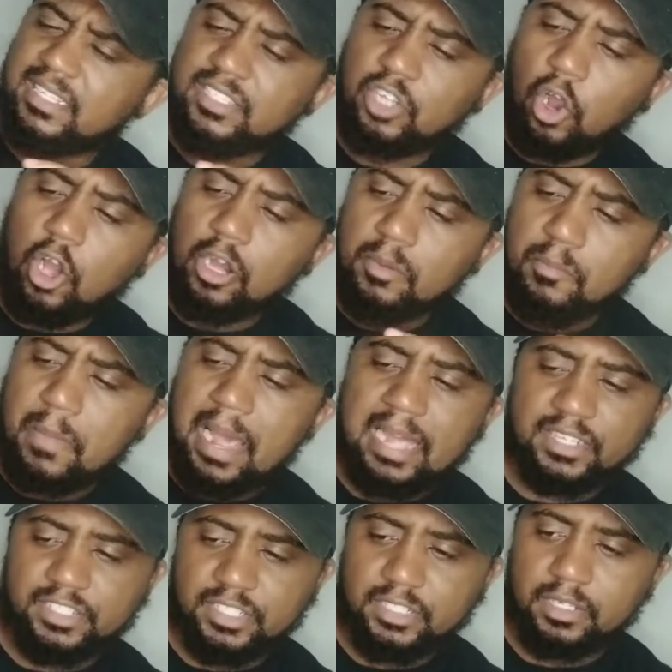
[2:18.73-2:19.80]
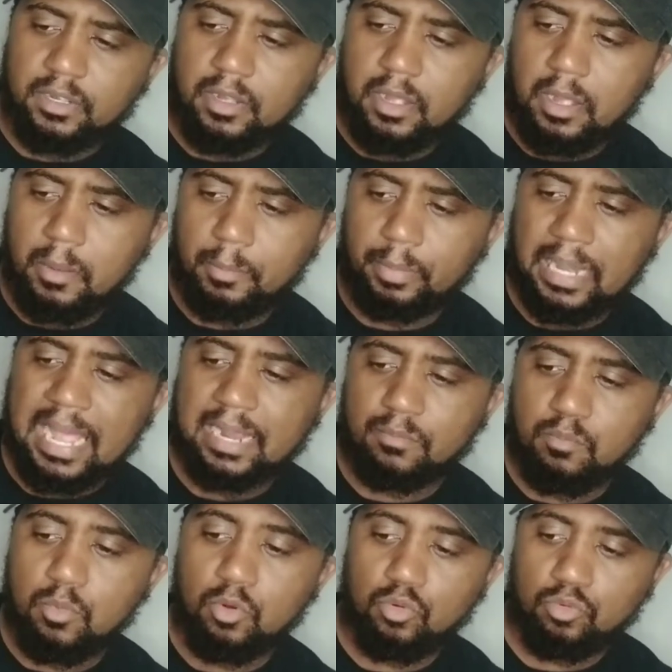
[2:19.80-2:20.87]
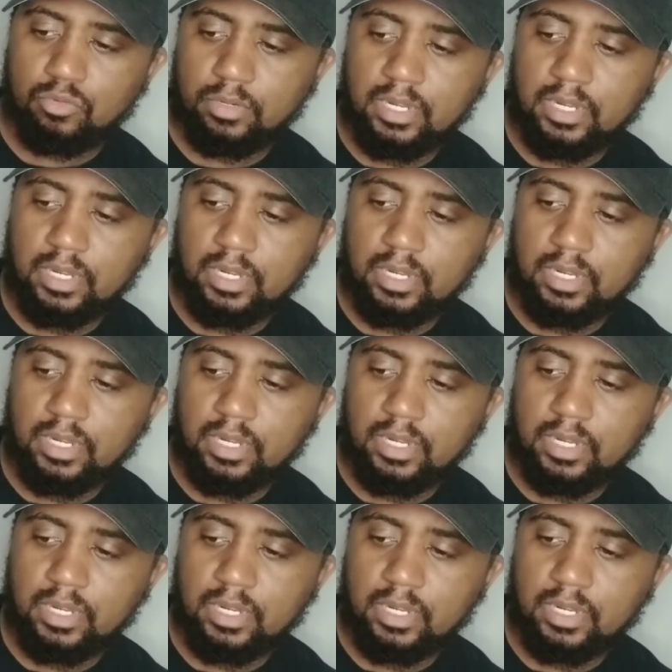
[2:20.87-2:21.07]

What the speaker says: Dark Magic, Black Moon.